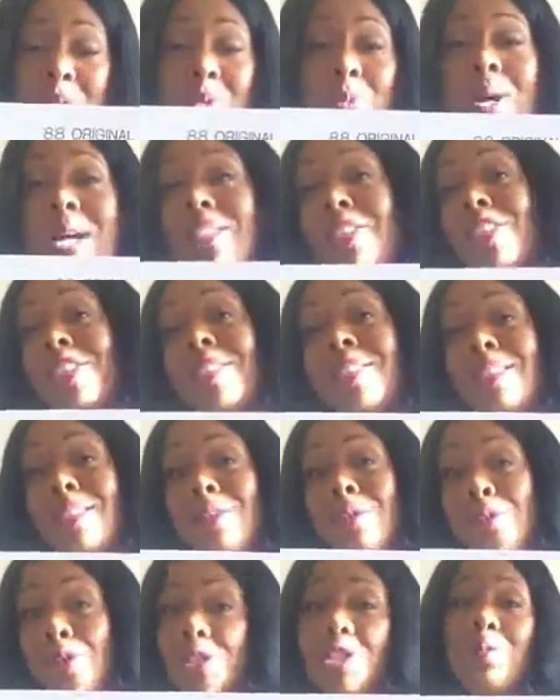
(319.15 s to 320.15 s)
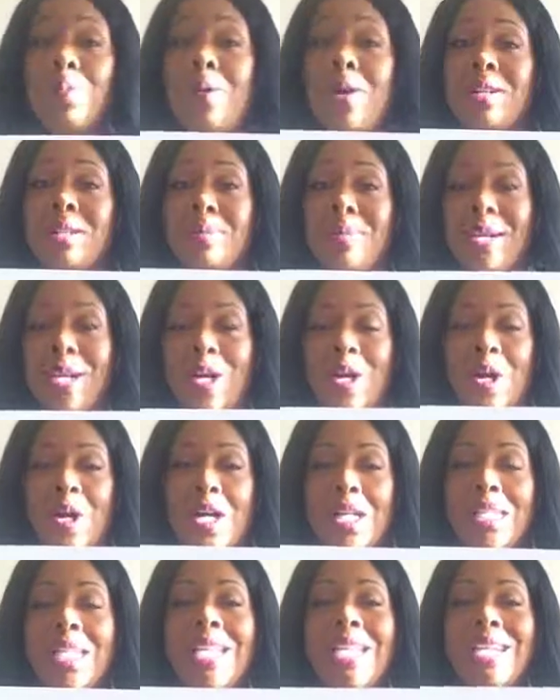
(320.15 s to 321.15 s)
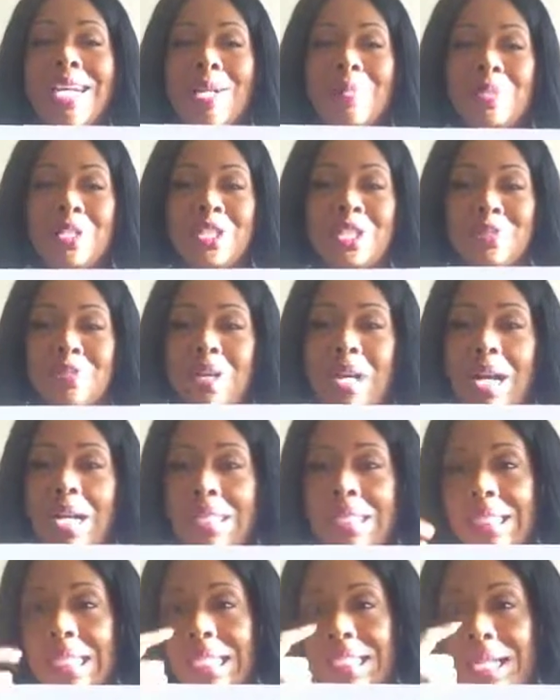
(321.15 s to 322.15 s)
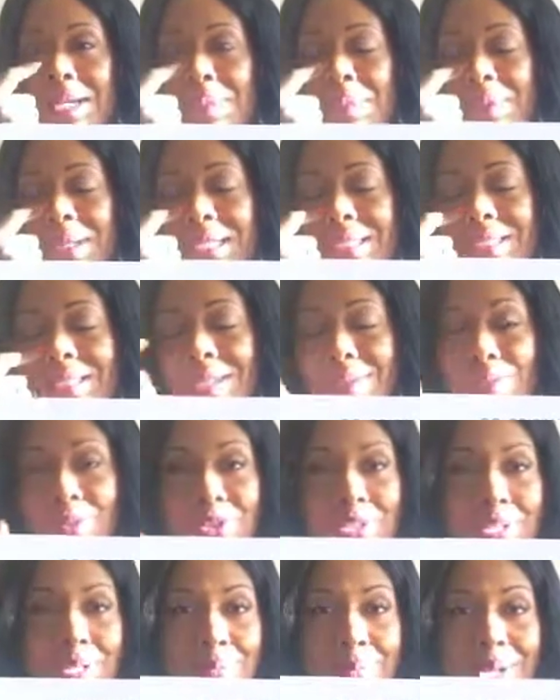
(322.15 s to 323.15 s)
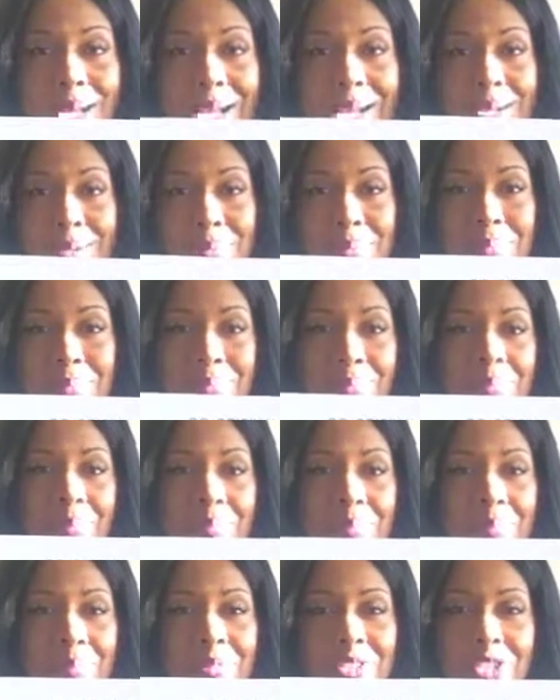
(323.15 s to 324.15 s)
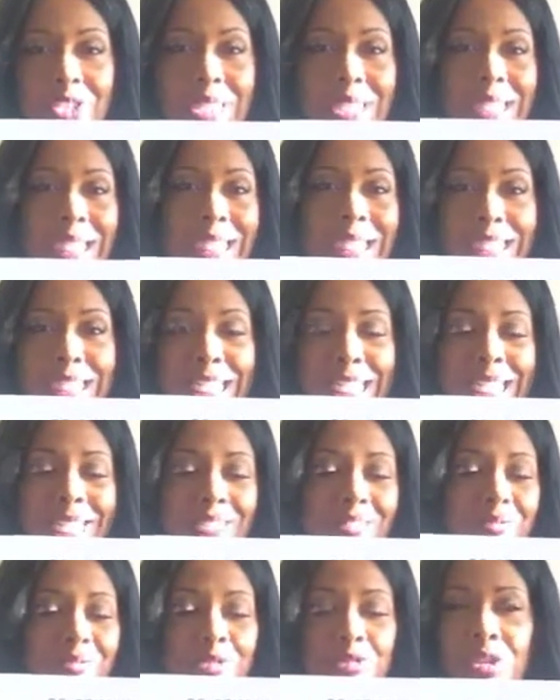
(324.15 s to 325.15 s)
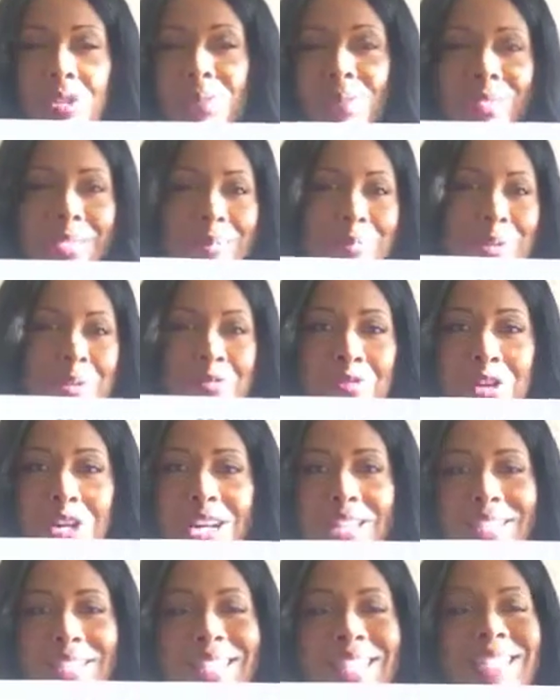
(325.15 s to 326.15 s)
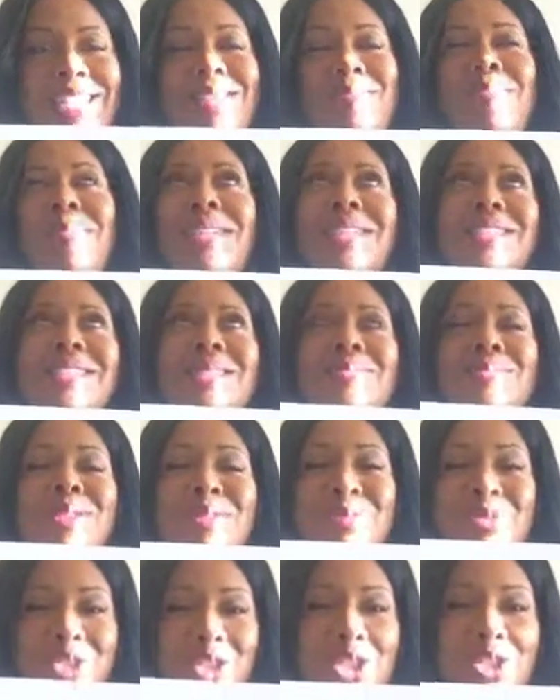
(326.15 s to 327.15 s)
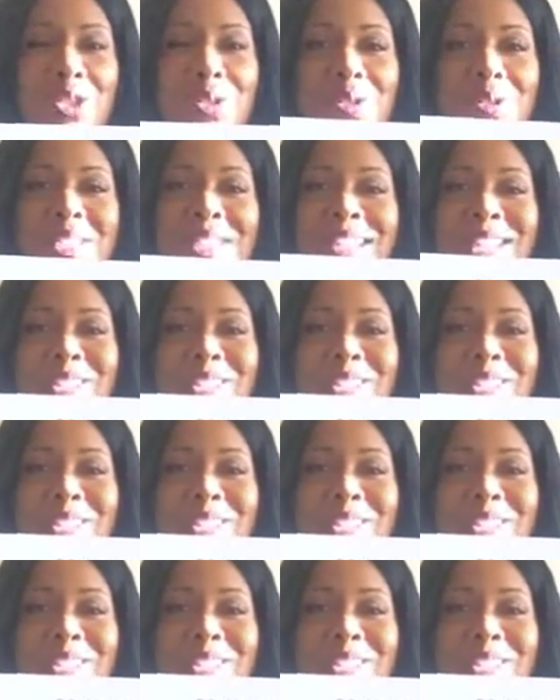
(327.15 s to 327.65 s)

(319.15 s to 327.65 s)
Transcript: If you watch the first part of my haul, I went to Ross and I picked up some just late night creeping up in Ross, and I picked up some shoes, and I